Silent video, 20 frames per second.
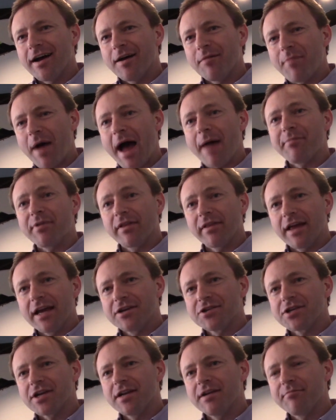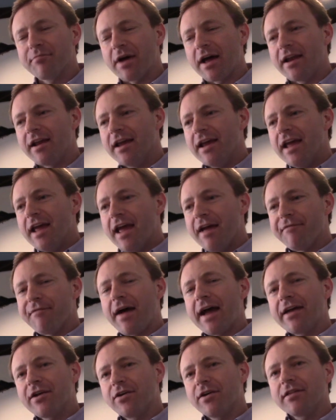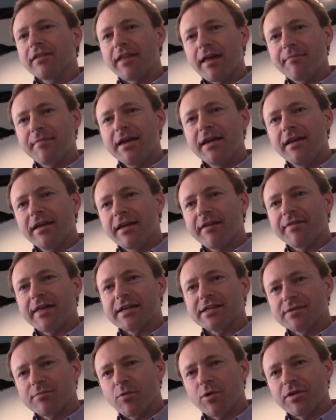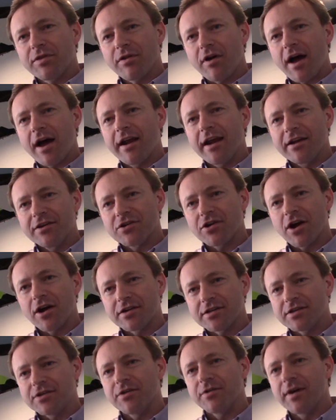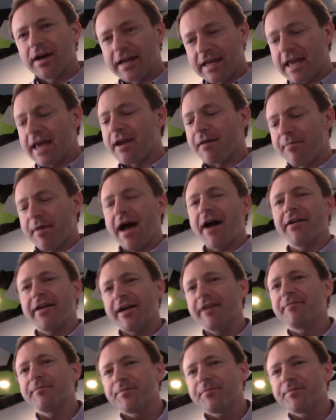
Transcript: population. But if I could, let me give that some more thought and talk to you again about it.